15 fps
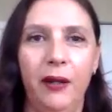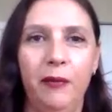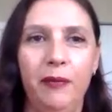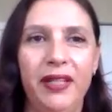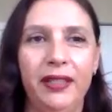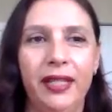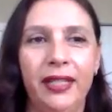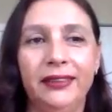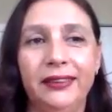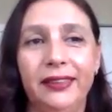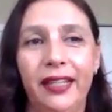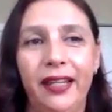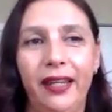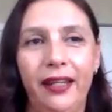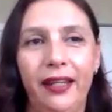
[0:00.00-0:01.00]
Being that
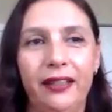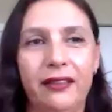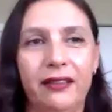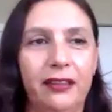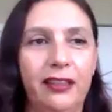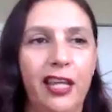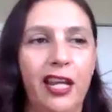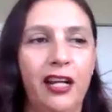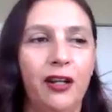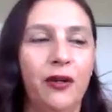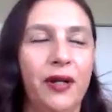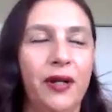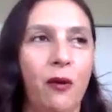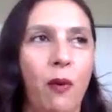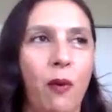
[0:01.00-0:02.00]
said, they're
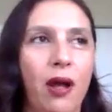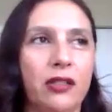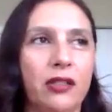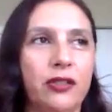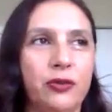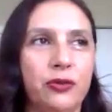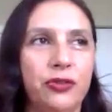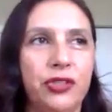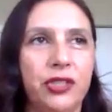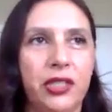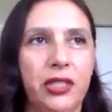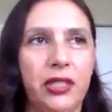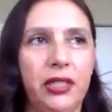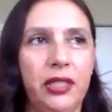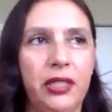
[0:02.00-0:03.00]
going to want to
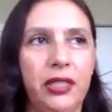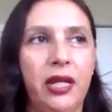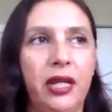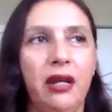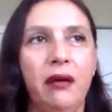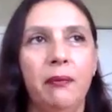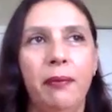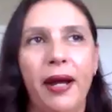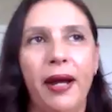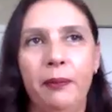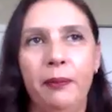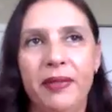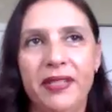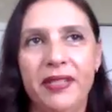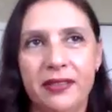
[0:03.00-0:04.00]
see by
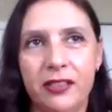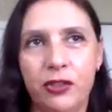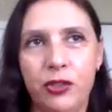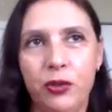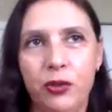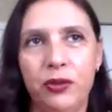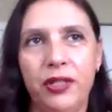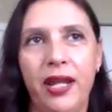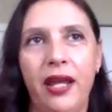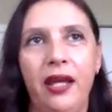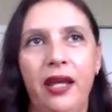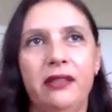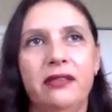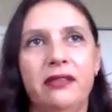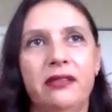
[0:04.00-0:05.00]
business
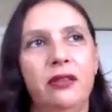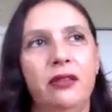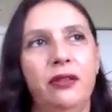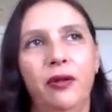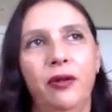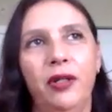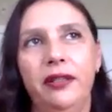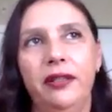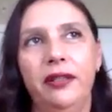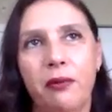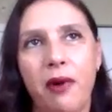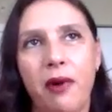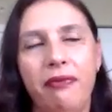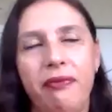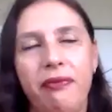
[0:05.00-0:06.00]
units, not only the
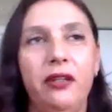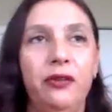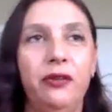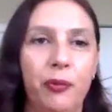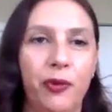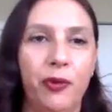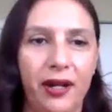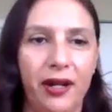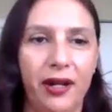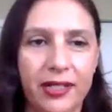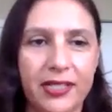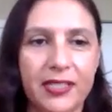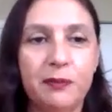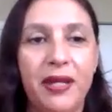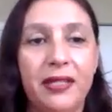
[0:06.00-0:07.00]
revenue, the operating
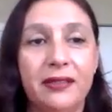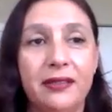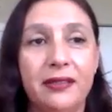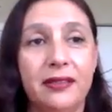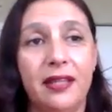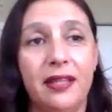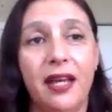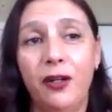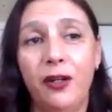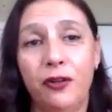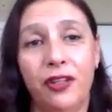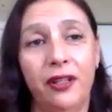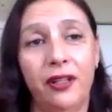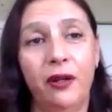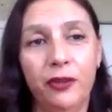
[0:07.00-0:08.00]
expenses, and
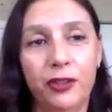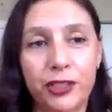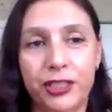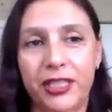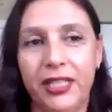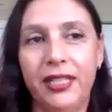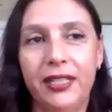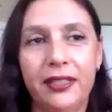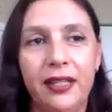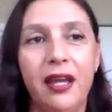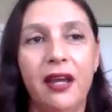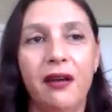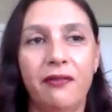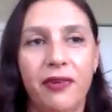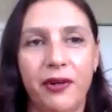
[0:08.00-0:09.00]
underneath
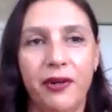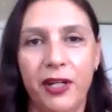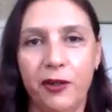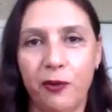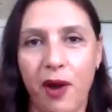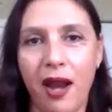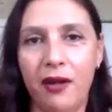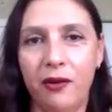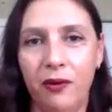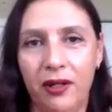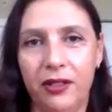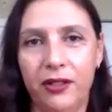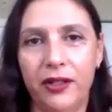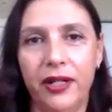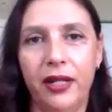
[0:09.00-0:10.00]
very
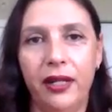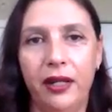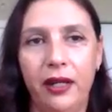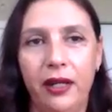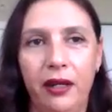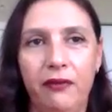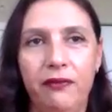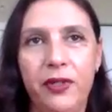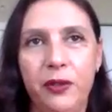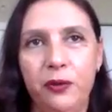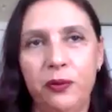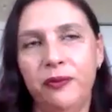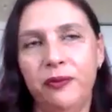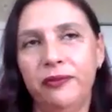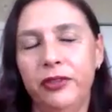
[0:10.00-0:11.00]
granular
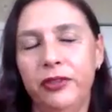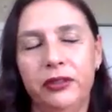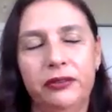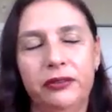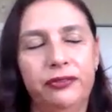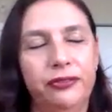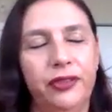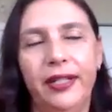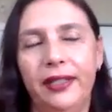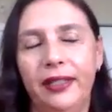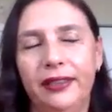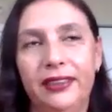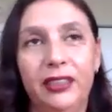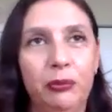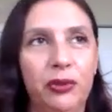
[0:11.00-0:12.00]
view. Just for a
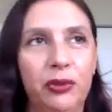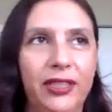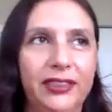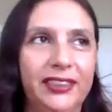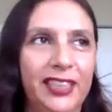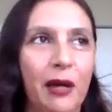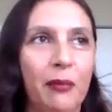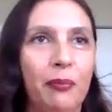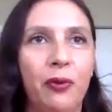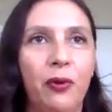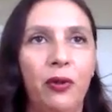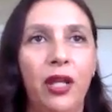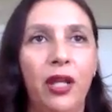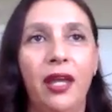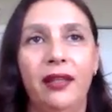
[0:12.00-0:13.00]
simple
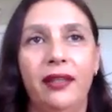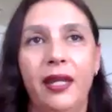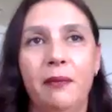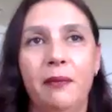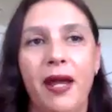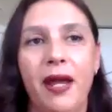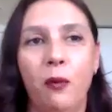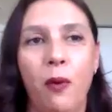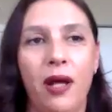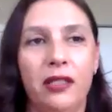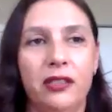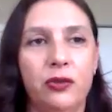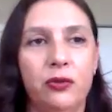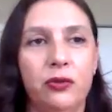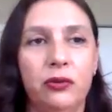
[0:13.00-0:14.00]
example, they might
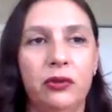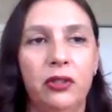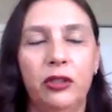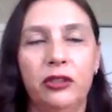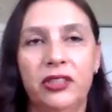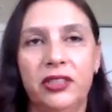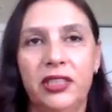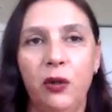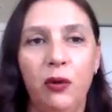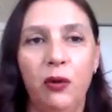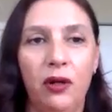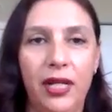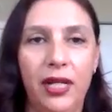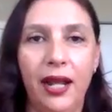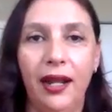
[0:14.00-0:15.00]
want to not see
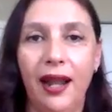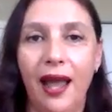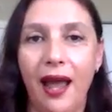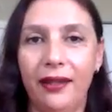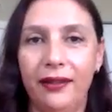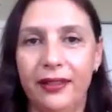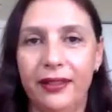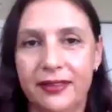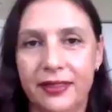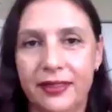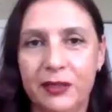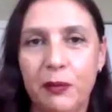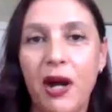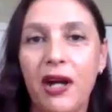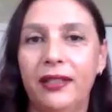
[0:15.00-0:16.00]
only a line that
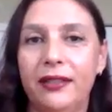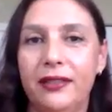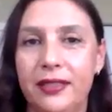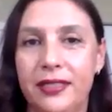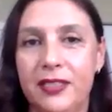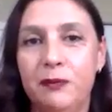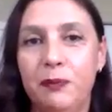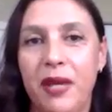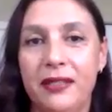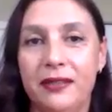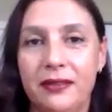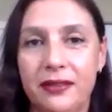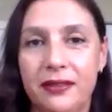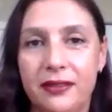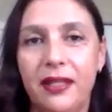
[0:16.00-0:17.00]
says marketing
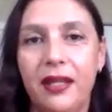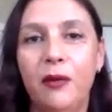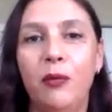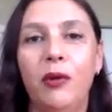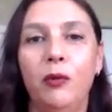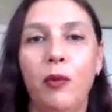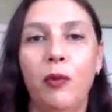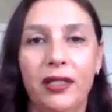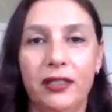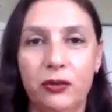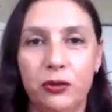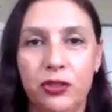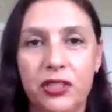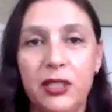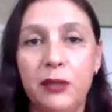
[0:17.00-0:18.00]
expenses. They will want
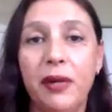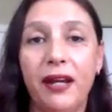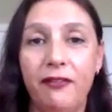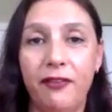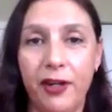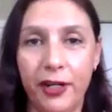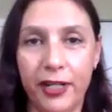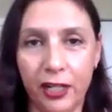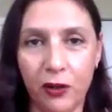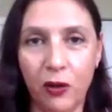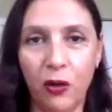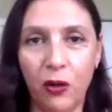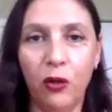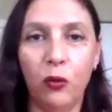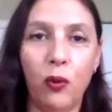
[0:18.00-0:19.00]
to see by
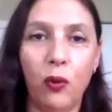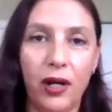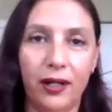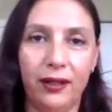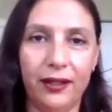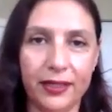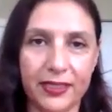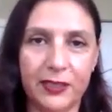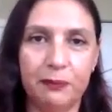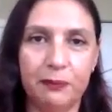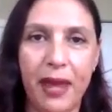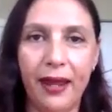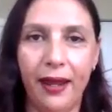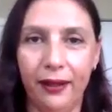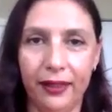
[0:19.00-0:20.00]
vertical where they're
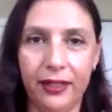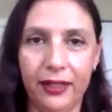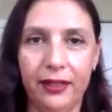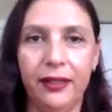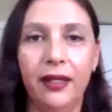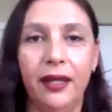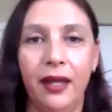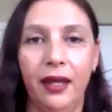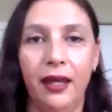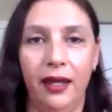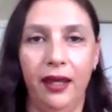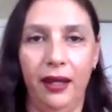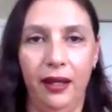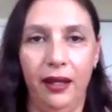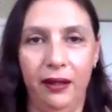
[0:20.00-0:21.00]
spending
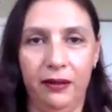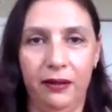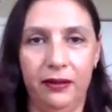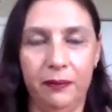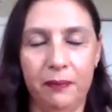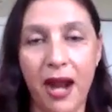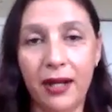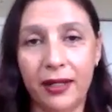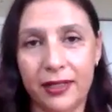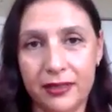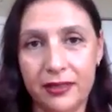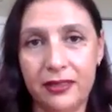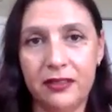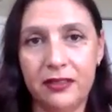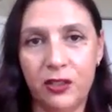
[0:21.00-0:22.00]
the
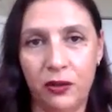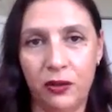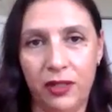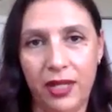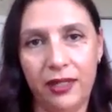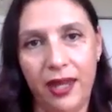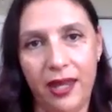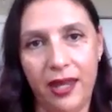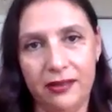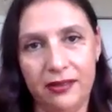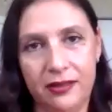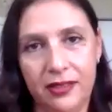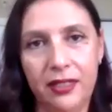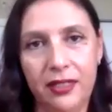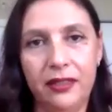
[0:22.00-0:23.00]
marketing so they can
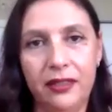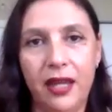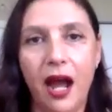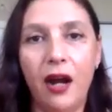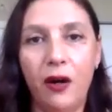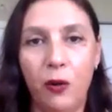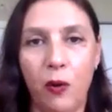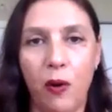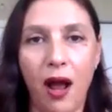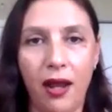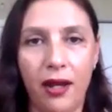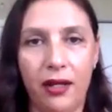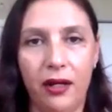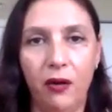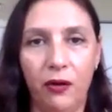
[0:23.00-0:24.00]
see the
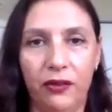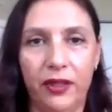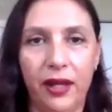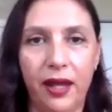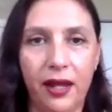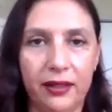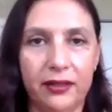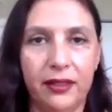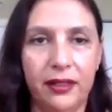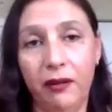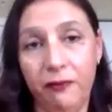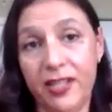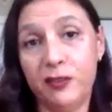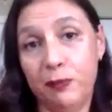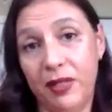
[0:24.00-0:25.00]
ROI on that
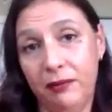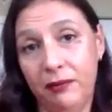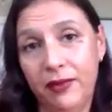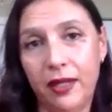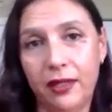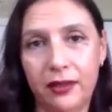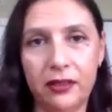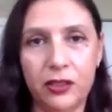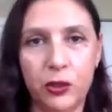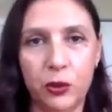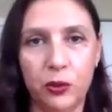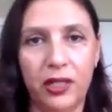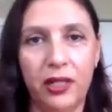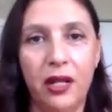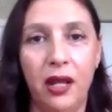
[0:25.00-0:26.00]
investment that they're
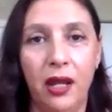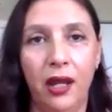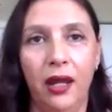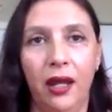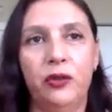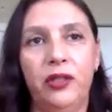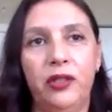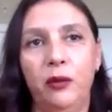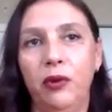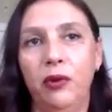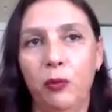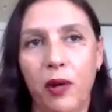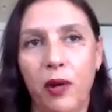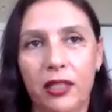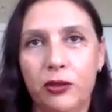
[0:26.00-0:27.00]
doing. So they
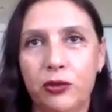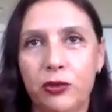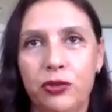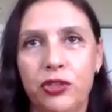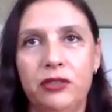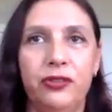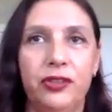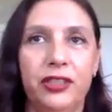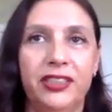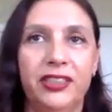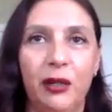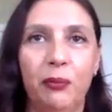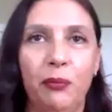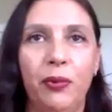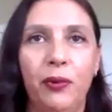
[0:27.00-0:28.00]
will want to see, for
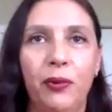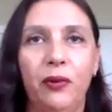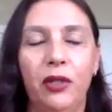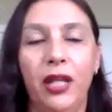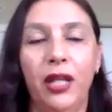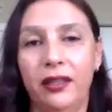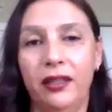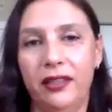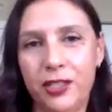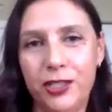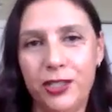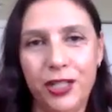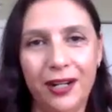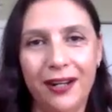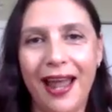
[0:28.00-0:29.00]
example,
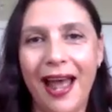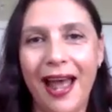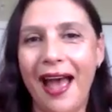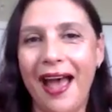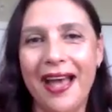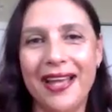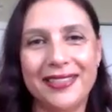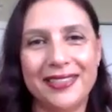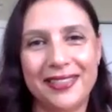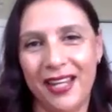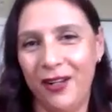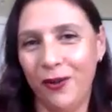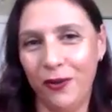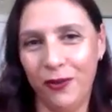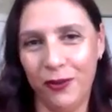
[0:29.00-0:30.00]
digital ads
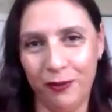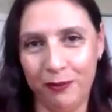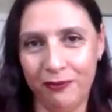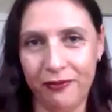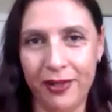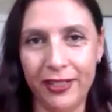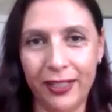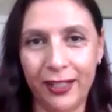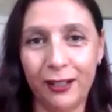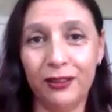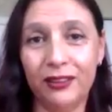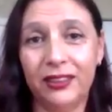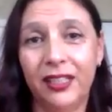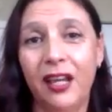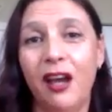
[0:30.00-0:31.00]
and other
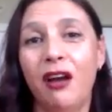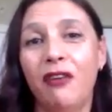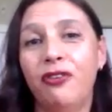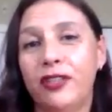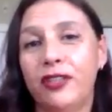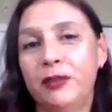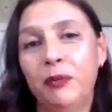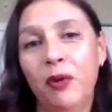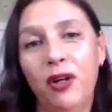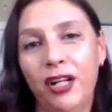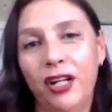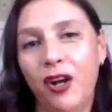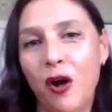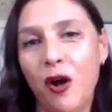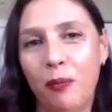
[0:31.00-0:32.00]
verticals. For smaller
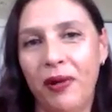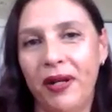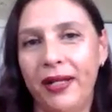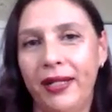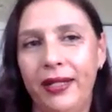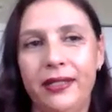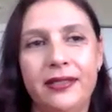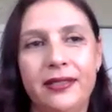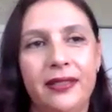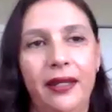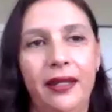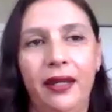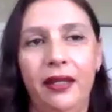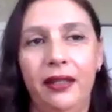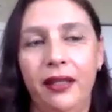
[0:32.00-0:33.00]
companies
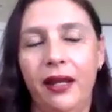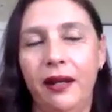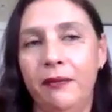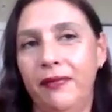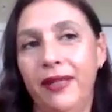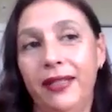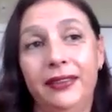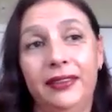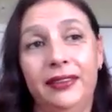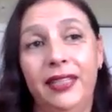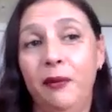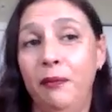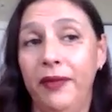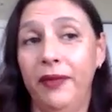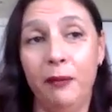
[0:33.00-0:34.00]
that, let's
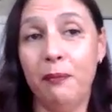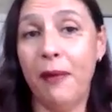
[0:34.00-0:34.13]
say, they